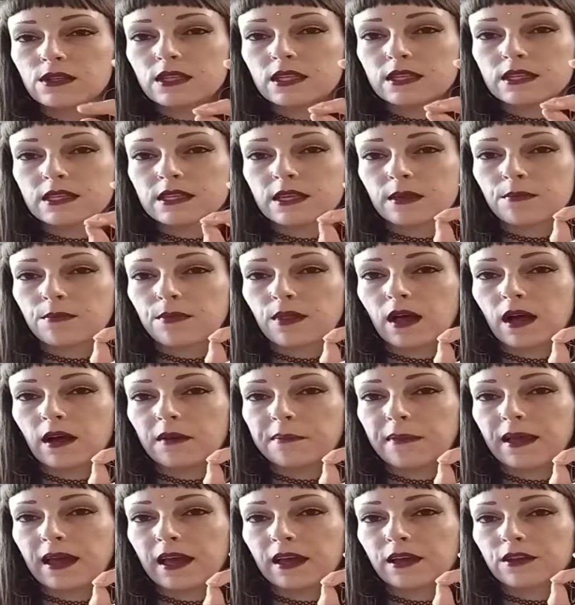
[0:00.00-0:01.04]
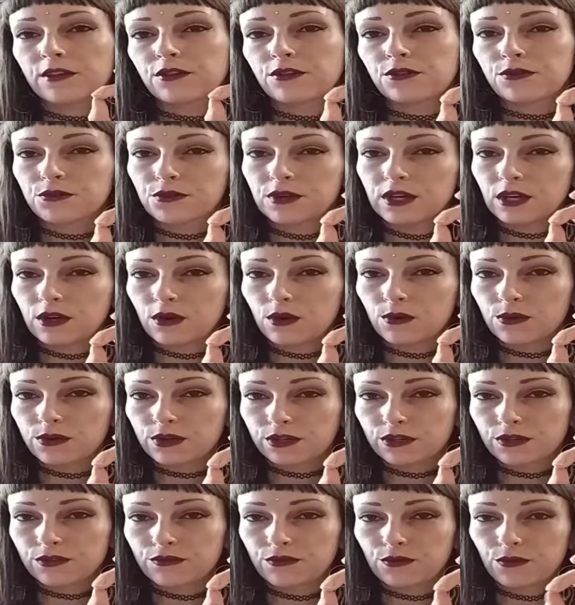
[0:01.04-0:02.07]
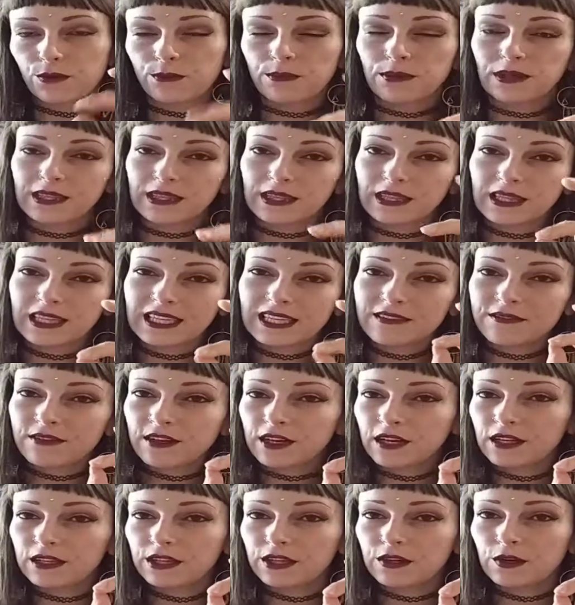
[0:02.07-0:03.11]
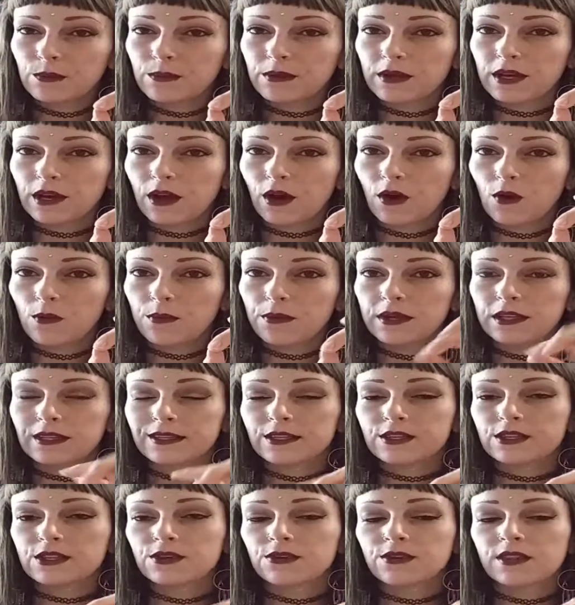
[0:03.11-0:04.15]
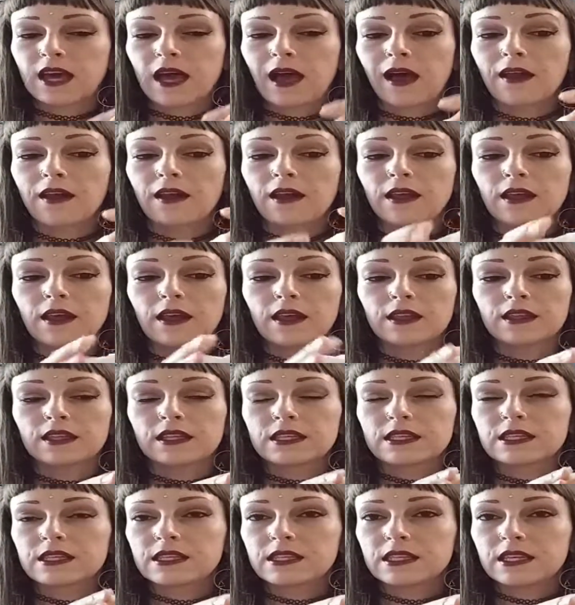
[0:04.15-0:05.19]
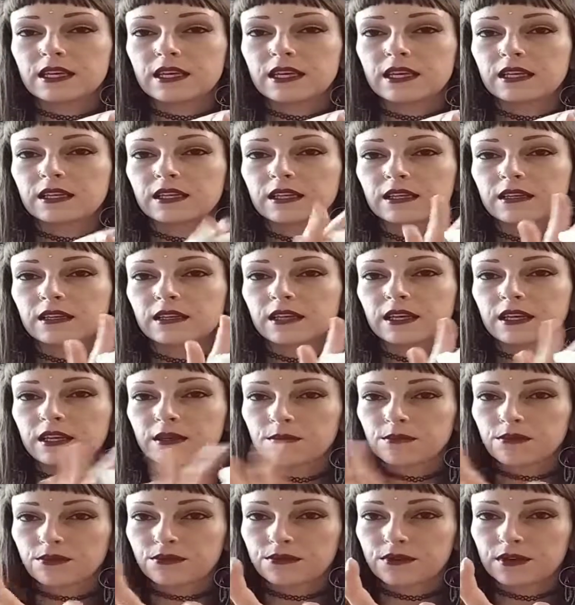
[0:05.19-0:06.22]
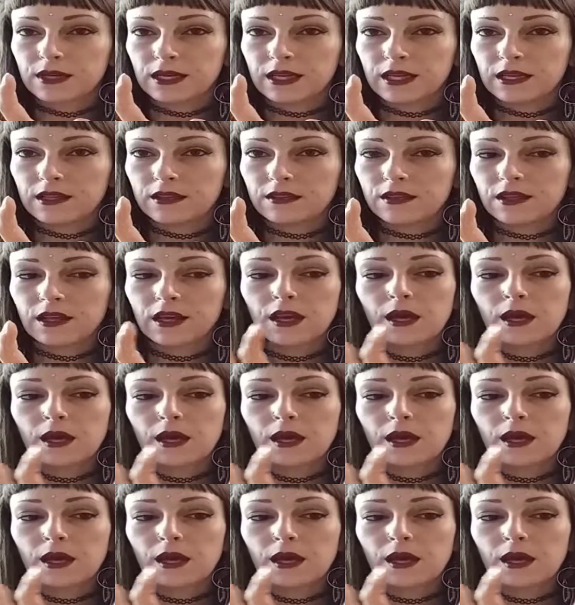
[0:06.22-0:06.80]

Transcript: Ziploc bag 3/4 full, but leave it a little bit open so that the seed can breathe.